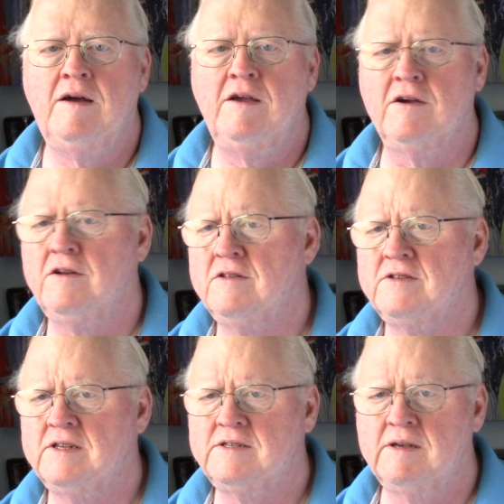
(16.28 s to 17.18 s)
Think of
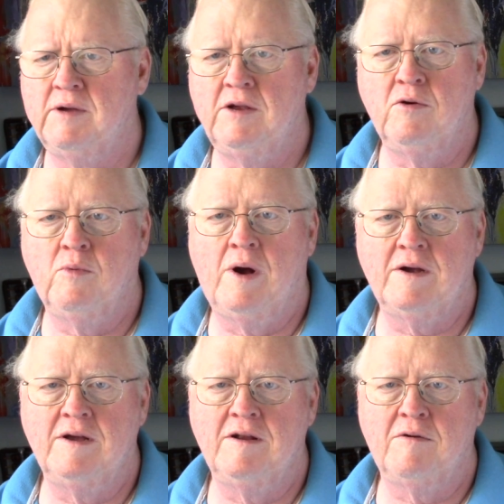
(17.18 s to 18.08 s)
this you're
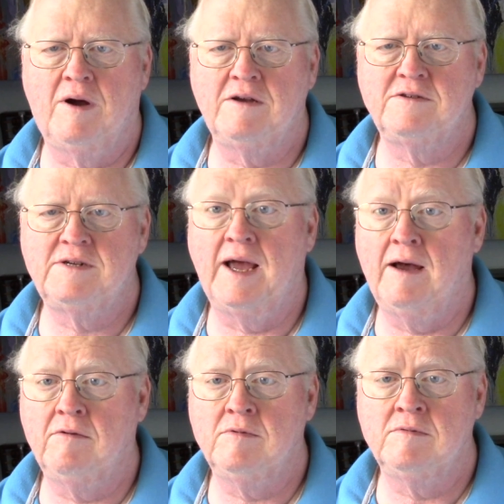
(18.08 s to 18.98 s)
walking across
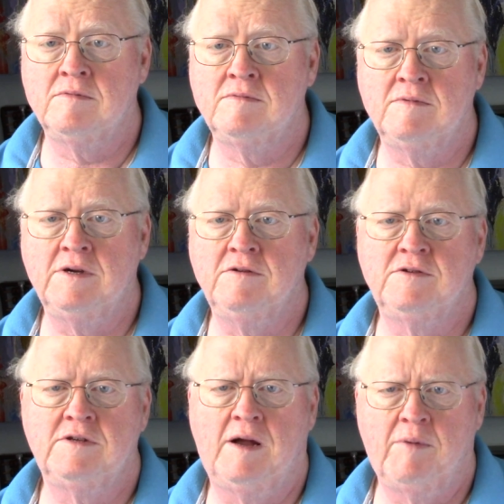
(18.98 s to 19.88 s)
town, or you
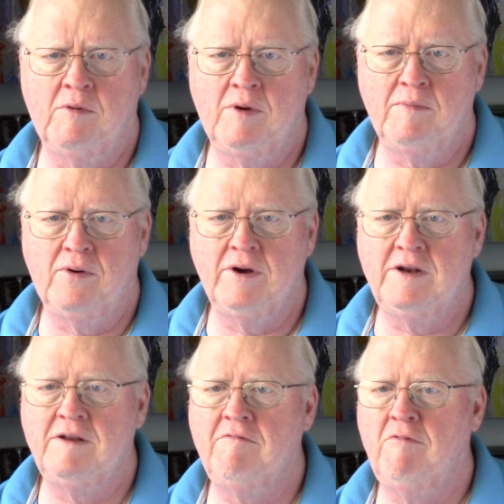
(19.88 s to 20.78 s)
stop at one point,
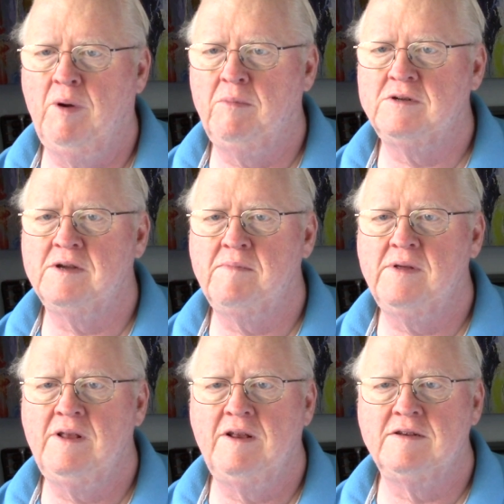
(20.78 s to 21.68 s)
you remember
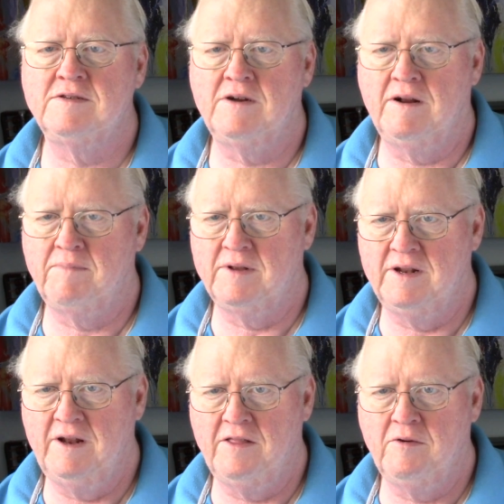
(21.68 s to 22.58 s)
something, you start with
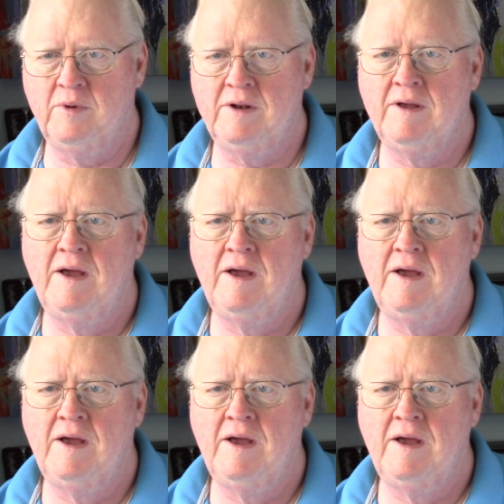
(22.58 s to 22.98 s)
another one.